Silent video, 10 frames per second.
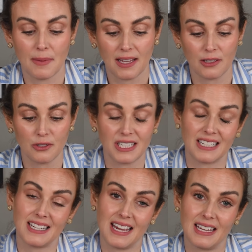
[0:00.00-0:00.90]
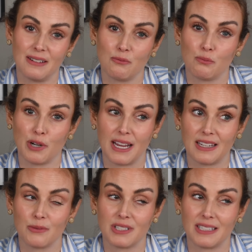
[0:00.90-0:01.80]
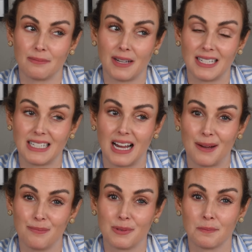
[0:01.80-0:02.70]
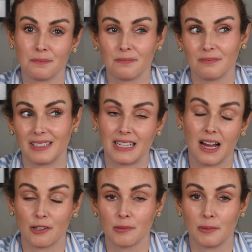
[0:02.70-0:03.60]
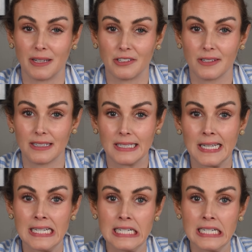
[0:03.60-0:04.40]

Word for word: Hello Sunday brand was in my top like honorable mentions,